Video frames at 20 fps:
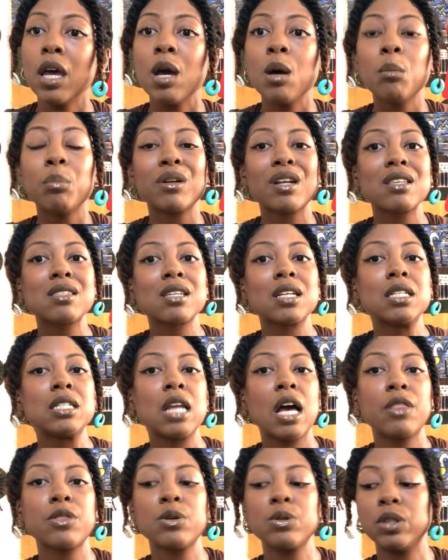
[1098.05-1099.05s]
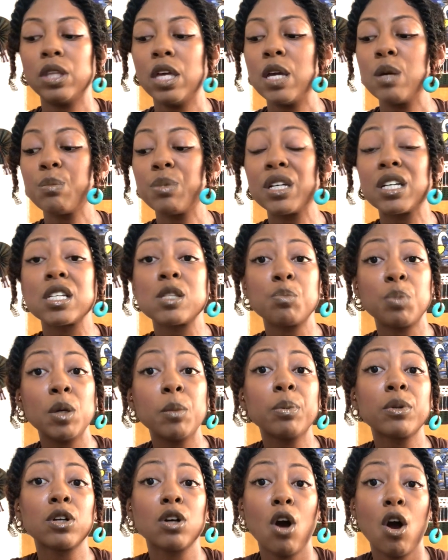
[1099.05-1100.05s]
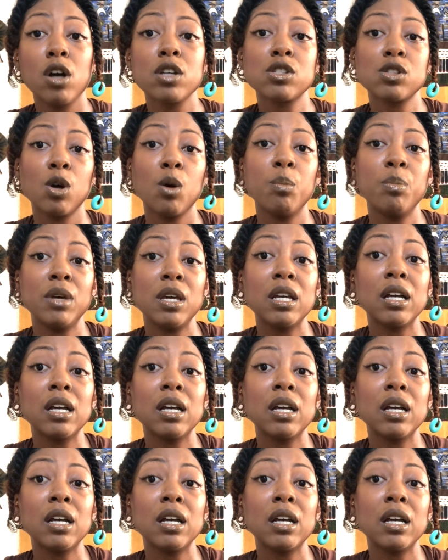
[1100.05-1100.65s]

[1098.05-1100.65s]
but it's another thing because people are also being